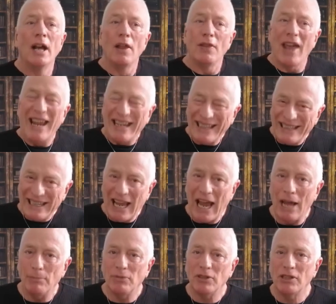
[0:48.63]
that
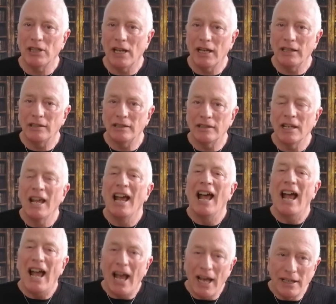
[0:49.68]
encapsulates
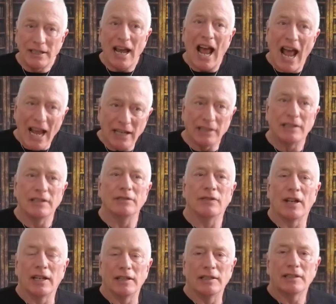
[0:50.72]
and
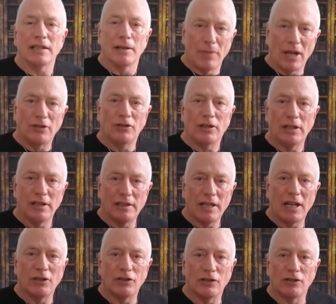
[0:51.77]
activates a magical
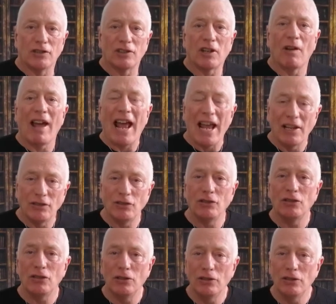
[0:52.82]
intention. So it has
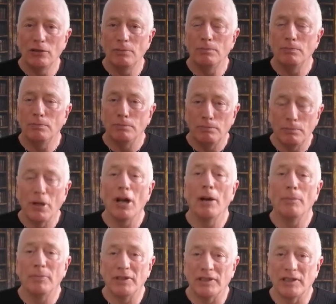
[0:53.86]
two
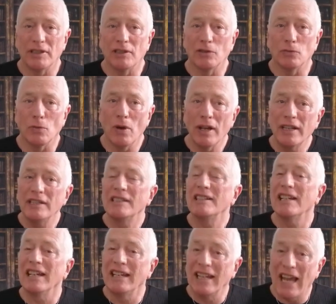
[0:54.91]
purposes. One is to
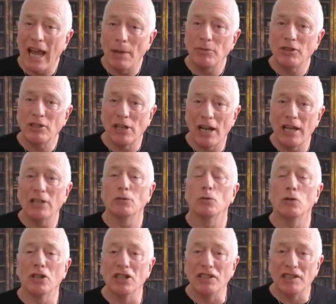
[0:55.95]
encapsulate or
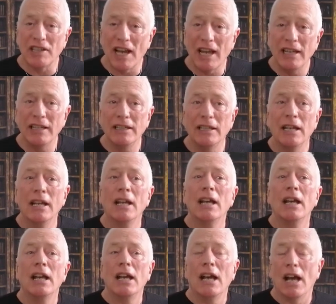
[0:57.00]
contain,
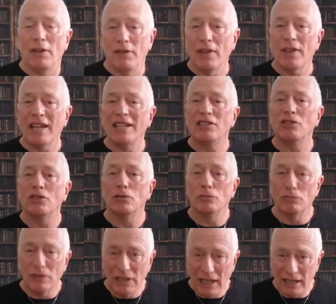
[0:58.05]
and the other is to
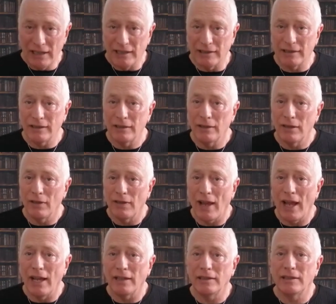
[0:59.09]
release
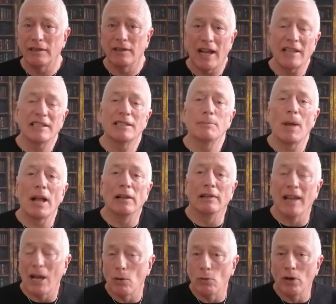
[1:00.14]
that spell,
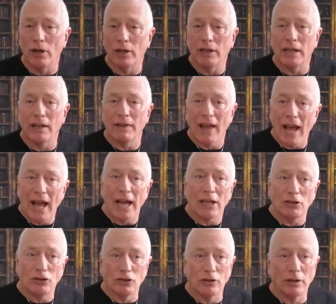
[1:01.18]
that working, that
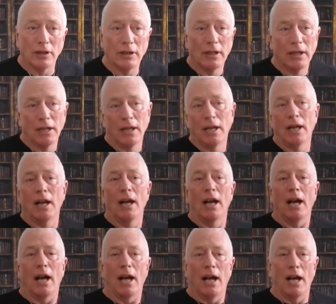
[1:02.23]
action.
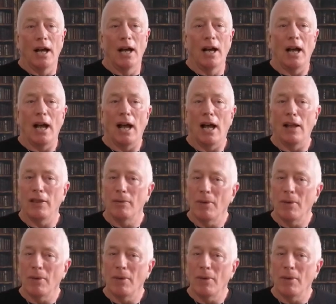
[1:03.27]
At the